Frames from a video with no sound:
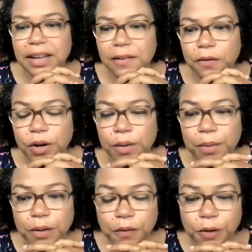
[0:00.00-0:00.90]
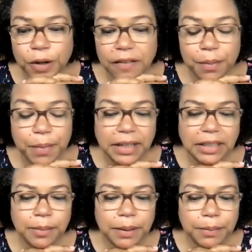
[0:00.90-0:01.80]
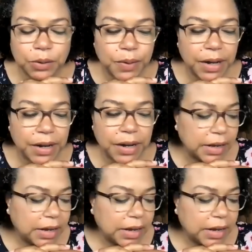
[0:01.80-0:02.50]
affordable for everybody to be able to run.